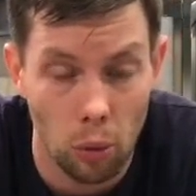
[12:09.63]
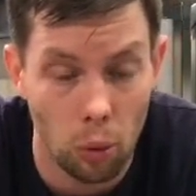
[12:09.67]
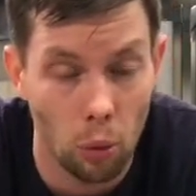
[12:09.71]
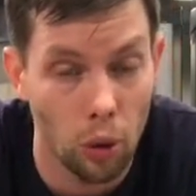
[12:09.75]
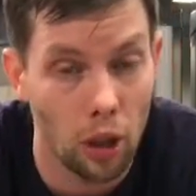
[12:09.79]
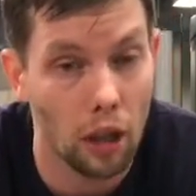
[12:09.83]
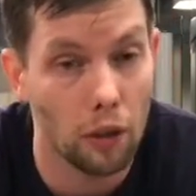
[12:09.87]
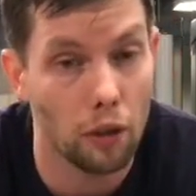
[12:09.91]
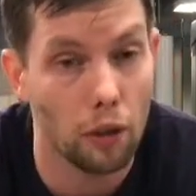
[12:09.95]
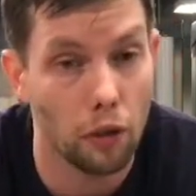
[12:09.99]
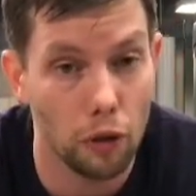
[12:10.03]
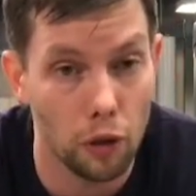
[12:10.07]

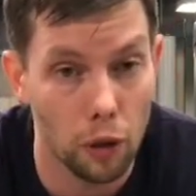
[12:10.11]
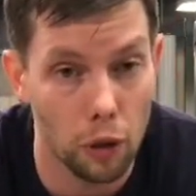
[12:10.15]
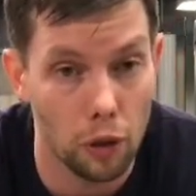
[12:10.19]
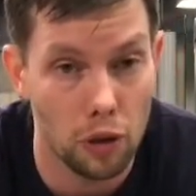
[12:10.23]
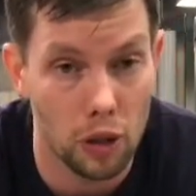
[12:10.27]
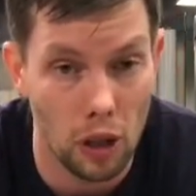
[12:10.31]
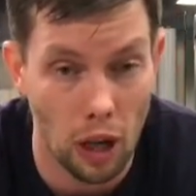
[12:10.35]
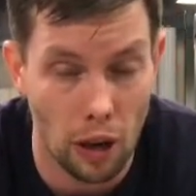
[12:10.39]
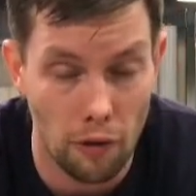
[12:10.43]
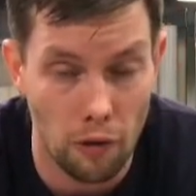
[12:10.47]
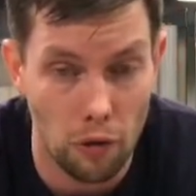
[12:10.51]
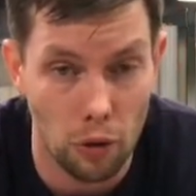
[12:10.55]
whatever feels
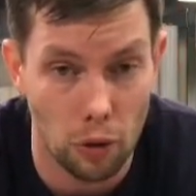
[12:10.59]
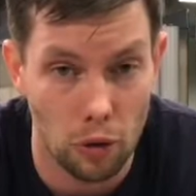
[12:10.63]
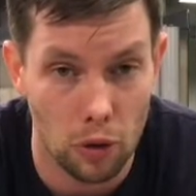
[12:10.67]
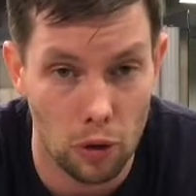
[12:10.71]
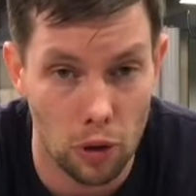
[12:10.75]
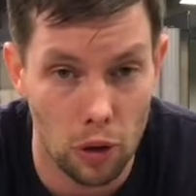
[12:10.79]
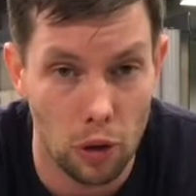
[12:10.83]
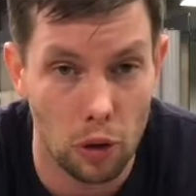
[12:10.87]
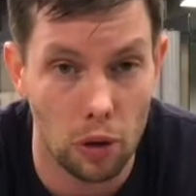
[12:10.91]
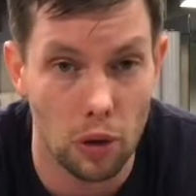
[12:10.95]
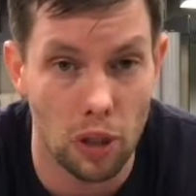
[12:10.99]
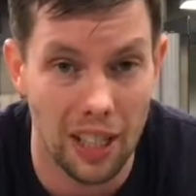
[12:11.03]
comfortable
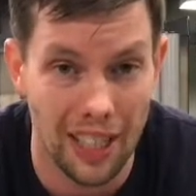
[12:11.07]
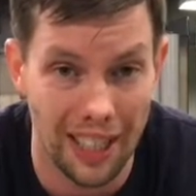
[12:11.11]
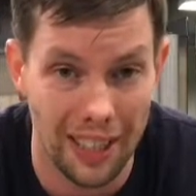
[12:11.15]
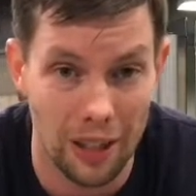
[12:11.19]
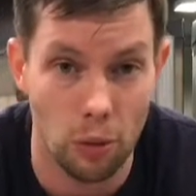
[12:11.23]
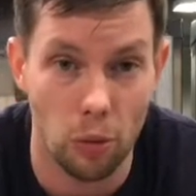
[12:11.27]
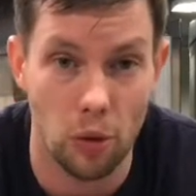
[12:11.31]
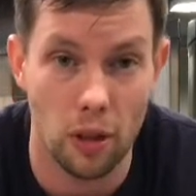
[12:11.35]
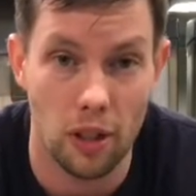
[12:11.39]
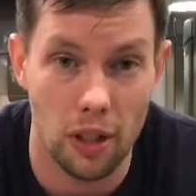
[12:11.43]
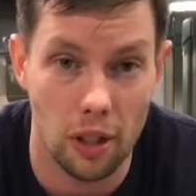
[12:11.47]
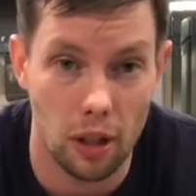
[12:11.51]
to you
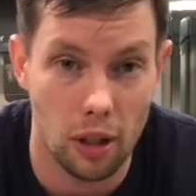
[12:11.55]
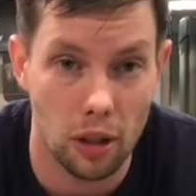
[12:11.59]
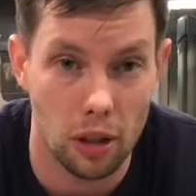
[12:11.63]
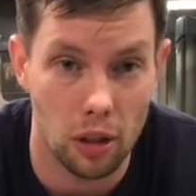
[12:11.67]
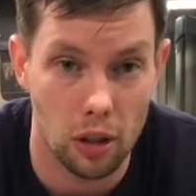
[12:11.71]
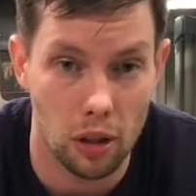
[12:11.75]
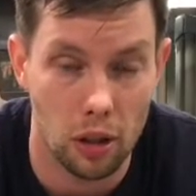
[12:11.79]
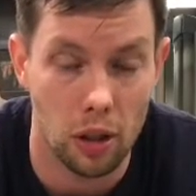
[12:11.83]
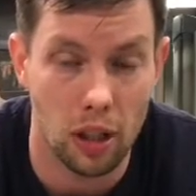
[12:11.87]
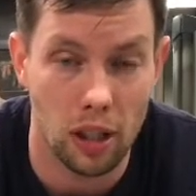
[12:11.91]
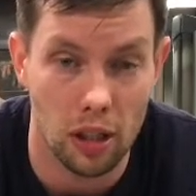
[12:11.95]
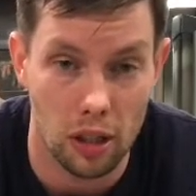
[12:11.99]

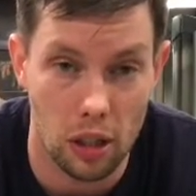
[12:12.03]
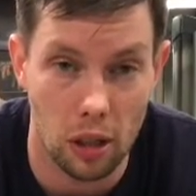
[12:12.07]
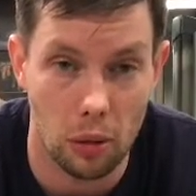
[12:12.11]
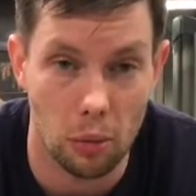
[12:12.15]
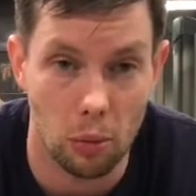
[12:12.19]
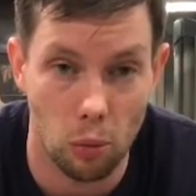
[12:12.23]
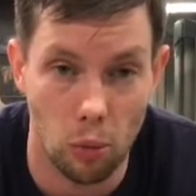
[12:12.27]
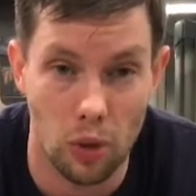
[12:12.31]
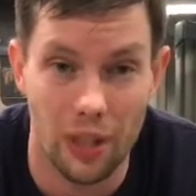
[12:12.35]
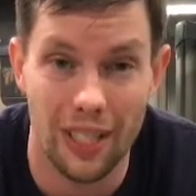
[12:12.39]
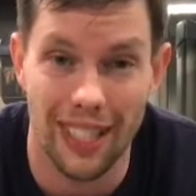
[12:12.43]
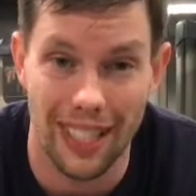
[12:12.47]
to get
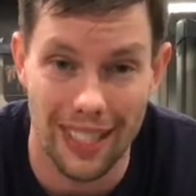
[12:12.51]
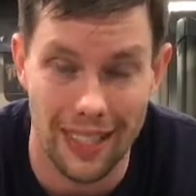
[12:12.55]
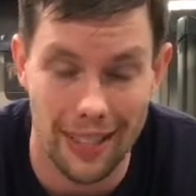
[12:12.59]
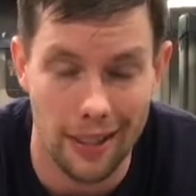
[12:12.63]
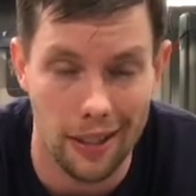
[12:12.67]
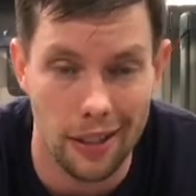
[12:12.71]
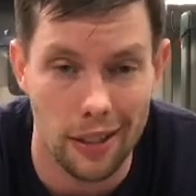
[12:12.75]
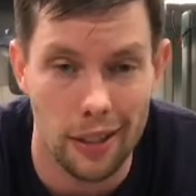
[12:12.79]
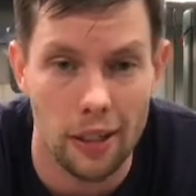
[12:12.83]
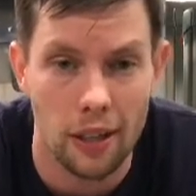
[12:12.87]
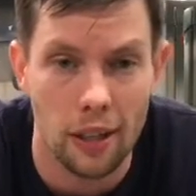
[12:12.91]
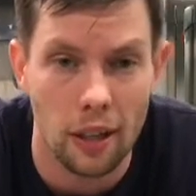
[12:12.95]
some
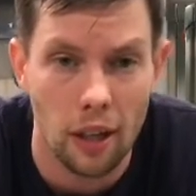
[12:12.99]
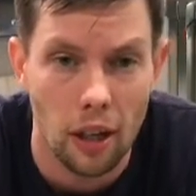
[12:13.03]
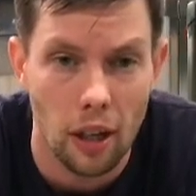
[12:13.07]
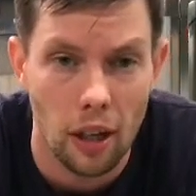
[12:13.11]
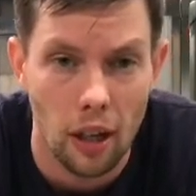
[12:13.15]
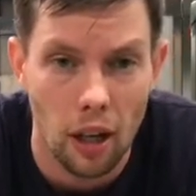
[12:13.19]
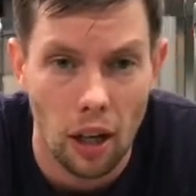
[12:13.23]
resistance.